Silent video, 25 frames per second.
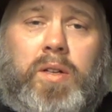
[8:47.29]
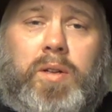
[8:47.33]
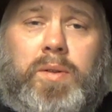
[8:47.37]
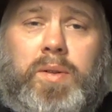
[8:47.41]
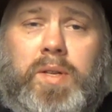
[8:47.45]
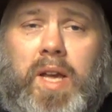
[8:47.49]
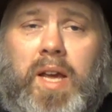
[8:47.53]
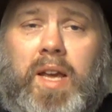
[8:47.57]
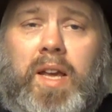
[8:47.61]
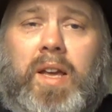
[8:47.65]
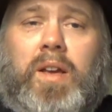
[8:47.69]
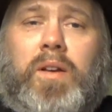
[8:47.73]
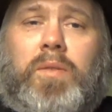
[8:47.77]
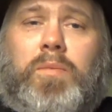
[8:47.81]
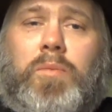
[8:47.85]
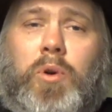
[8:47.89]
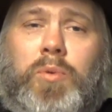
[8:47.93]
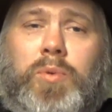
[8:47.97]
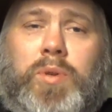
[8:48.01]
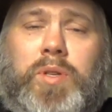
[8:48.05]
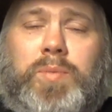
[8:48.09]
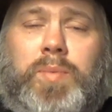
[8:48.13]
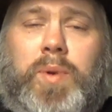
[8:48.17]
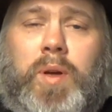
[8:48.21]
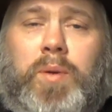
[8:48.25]
taking a
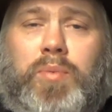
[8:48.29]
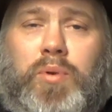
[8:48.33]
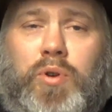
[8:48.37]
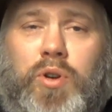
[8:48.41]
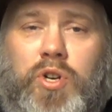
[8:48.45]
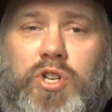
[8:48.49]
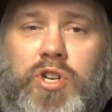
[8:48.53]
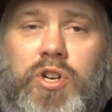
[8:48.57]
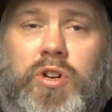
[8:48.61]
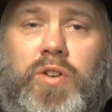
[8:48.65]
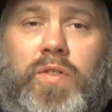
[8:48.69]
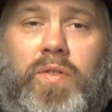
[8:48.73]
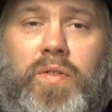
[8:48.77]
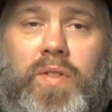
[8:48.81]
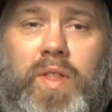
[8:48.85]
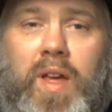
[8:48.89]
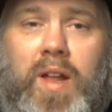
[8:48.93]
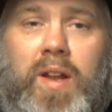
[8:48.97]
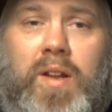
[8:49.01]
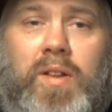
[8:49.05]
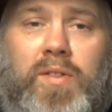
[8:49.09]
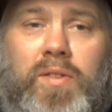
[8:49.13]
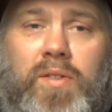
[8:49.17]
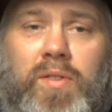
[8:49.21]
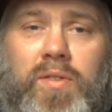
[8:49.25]
moment to be appreciative of
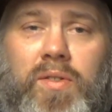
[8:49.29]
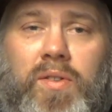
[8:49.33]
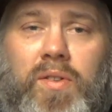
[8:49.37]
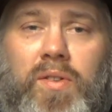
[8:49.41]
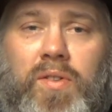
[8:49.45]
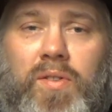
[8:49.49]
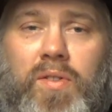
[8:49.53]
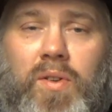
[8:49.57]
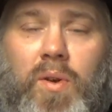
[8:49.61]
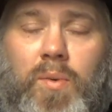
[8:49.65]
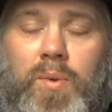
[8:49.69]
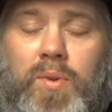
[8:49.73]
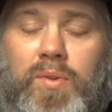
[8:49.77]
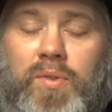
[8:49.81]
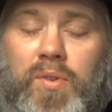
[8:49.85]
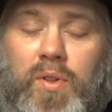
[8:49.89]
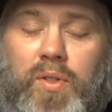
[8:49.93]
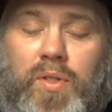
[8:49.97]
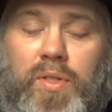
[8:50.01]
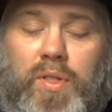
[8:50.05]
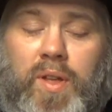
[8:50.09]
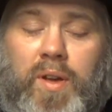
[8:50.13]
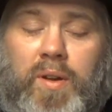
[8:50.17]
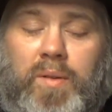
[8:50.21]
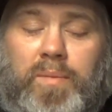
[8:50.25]
that is always a
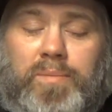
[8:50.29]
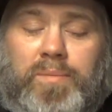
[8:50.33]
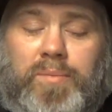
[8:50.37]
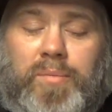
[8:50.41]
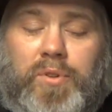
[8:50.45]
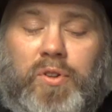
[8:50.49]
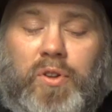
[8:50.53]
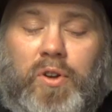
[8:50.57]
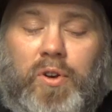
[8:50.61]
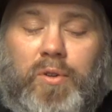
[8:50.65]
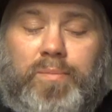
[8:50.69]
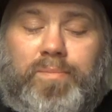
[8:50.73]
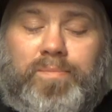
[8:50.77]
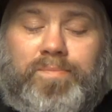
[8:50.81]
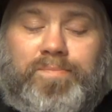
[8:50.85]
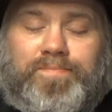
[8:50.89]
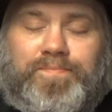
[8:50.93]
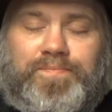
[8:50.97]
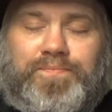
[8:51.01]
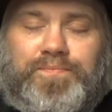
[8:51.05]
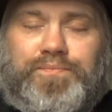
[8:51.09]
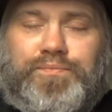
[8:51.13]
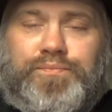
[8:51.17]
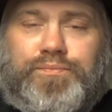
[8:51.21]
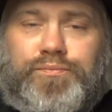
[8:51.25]
good thing. So,
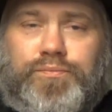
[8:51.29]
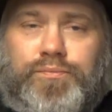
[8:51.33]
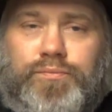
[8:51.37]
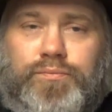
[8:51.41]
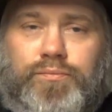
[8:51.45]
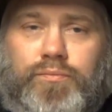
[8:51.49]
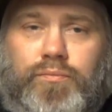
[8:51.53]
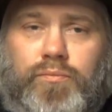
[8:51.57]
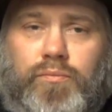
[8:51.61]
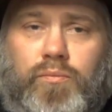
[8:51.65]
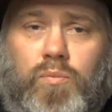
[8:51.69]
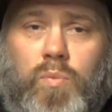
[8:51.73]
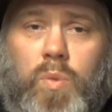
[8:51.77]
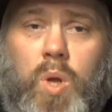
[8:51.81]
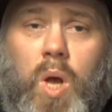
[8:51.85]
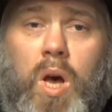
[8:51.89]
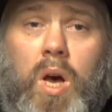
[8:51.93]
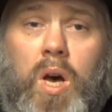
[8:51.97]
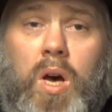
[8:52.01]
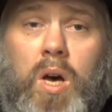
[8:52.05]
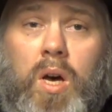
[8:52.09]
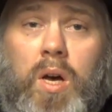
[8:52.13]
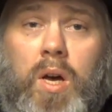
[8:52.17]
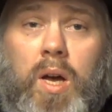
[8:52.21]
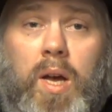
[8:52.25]

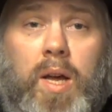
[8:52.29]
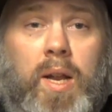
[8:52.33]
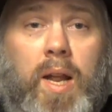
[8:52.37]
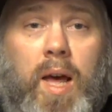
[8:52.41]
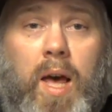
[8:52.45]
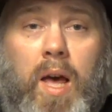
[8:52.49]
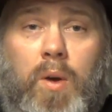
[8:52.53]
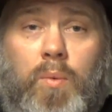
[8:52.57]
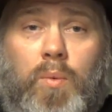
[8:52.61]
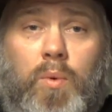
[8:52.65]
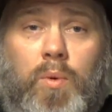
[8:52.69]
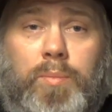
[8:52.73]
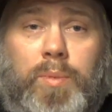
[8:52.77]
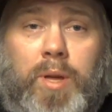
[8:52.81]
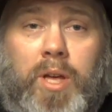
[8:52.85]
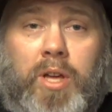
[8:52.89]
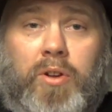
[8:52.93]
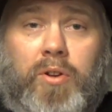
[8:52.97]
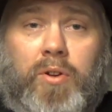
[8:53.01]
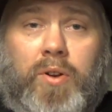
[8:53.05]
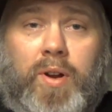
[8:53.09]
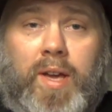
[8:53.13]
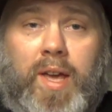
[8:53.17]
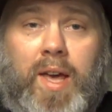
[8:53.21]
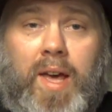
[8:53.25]
and I will be
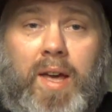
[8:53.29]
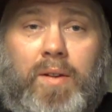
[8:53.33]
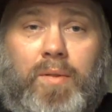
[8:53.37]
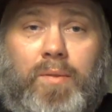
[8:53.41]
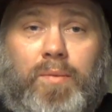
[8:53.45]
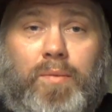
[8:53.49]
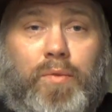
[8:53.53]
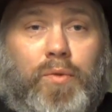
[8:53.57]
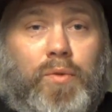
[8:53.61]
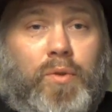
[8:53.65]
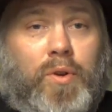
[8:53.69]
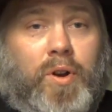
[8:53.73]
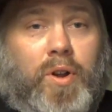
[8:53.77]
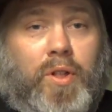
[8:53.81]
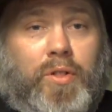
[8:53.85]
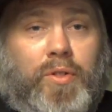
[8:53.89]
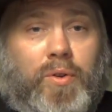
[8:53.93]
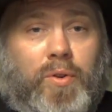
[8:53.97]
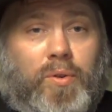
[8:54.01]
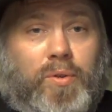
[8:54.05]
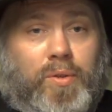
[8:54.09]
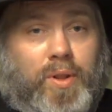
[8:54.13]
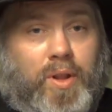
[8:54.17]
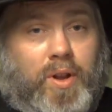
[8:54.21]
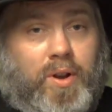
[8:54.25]
here again for
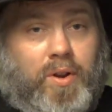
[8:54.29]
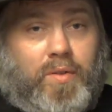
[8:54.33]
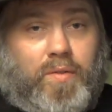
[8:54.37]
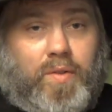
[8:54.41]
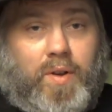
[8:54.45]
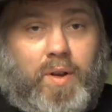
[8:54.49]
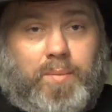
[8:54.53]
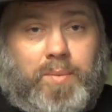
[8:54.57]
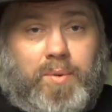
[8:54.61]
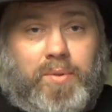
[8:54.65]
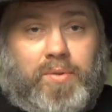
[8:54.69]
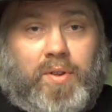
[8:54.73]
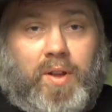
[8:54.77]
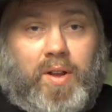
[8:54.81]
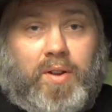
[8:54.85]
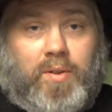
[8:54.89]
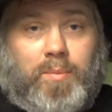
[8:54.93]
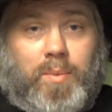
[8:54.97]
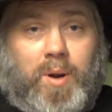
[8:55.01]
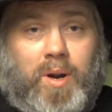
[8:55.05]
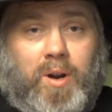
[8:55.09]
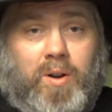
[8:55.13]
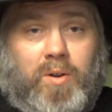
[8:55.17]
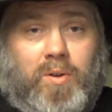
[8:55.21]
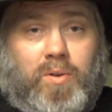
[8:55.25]
another Lair of OmnusI
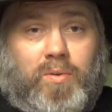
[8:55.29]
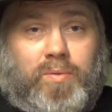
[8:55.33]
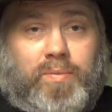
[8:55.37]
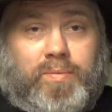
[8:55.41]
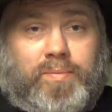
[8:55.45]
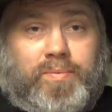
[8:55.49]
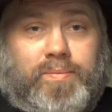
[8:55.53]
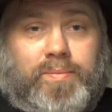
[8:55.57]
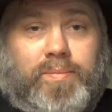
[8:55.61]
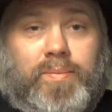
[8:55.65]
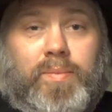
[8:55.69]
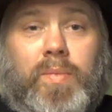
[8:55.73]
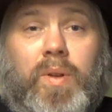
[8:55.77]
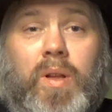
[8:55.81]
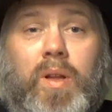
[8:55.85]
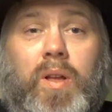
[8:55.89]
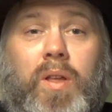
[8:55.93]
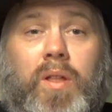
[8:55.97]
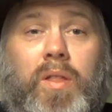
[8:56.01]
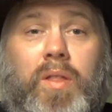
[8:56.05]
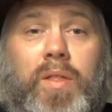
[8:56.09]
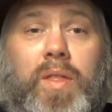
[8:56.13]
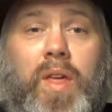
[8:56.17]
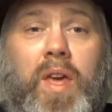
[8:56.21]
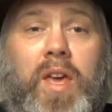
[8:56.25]
tomorrow.
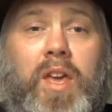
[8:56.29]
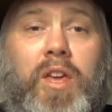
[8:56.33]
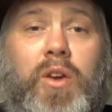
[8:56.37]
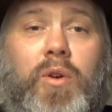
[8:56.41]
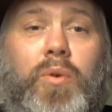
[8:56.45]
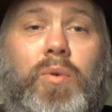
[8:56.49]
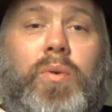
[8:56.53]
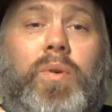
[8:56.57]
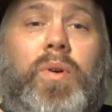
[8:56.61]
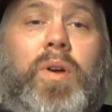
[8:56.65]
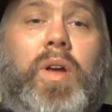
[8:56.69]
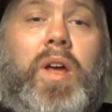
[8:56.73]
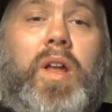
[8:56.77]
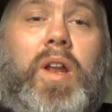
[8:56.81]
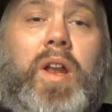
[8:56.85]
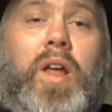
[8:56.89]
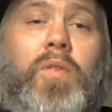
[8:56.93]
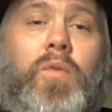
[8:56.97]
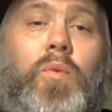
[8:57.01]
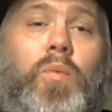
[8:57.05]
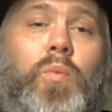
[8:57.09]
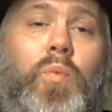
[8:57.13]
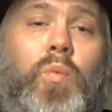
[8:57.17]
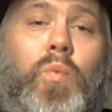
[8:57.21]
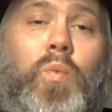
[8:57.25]
Thank you, and
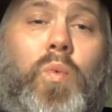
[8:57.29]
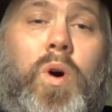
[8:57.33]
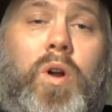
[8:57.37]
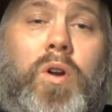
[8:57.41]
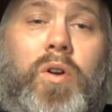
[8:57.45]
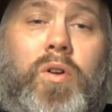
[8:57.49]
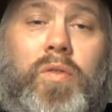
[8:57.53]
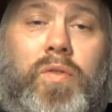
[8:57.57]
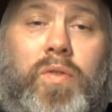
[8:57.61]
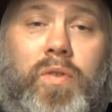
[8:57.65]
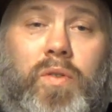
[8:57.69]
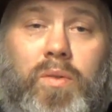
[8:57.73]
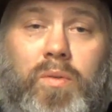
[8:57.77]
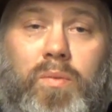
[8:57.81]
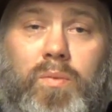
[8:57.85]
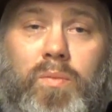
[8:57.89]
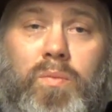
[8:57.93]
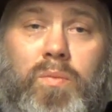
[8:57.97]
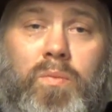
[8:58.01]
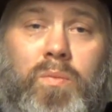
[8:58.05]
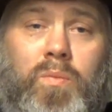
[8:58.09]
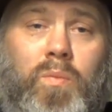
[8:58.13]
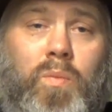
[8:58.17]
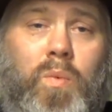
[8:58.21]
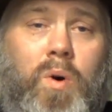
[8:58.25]
have a wonderful day.
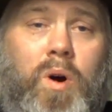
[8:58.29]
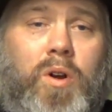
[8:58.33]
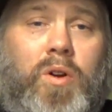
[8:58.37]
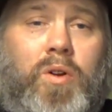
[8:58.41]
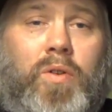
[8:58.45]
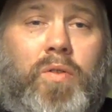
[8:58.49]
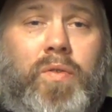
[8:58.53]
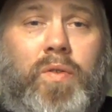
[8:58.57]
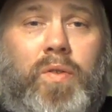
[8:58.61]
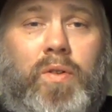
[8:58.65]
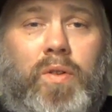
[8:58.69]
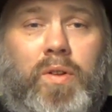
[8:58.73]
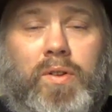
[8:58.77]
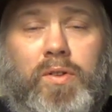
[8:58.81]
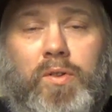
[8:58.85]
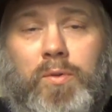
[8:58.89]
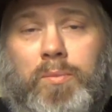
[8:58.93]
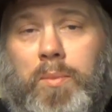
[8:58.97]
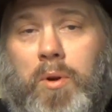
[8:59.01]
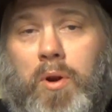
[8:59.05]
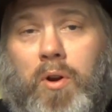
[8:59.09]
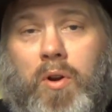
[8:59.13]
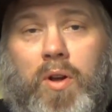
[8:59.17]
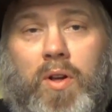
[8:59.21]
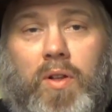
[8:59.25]
Wonderful
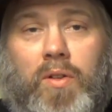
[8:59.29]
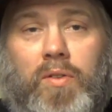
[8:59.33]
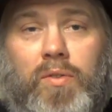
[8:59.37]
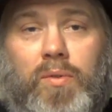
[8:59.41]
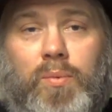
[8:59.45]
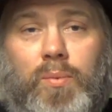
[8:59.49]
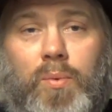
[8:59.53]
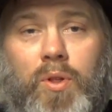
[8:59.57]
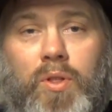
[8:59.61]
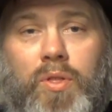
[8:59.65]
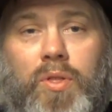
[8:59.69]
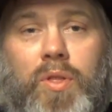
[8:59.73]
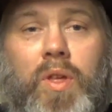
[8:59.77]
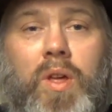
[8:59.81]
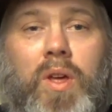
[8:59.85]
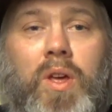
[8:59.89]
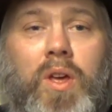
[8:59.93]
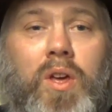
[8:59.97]
experience with